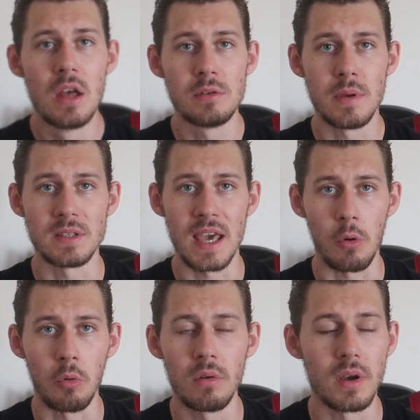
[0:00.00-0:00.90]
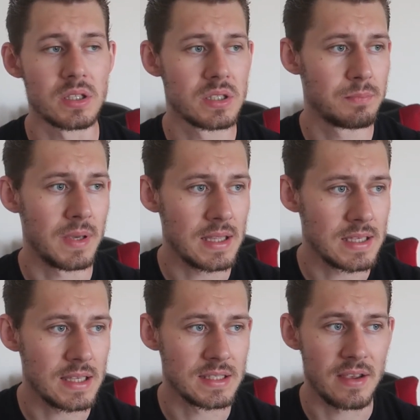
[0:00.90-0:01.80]
to be able to get all of us
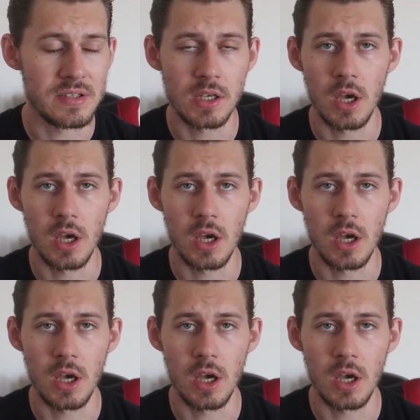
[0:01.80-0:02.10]
PTs and FC